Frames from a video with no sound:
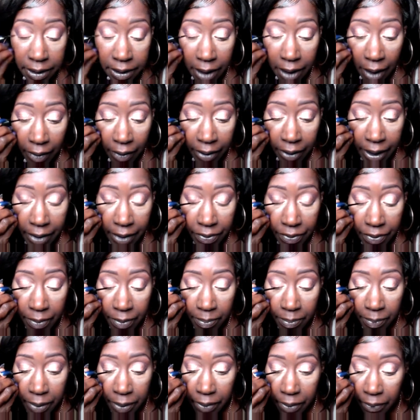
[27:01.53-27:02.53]
always
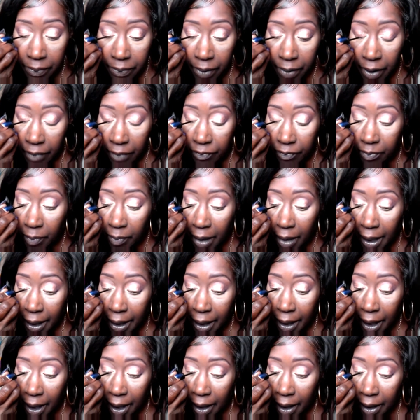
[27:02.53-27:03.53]
start in the middle
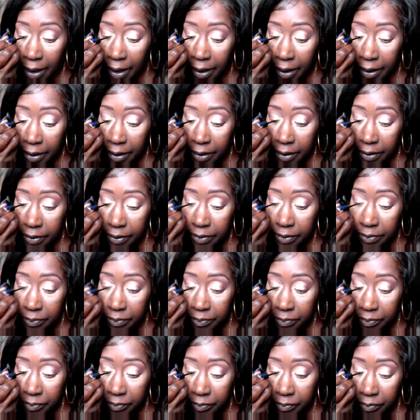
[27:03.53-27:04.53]
of my
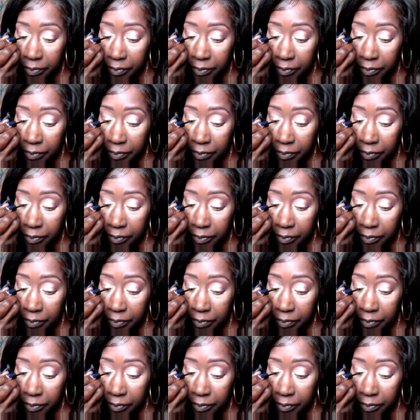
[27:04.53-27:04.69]
eye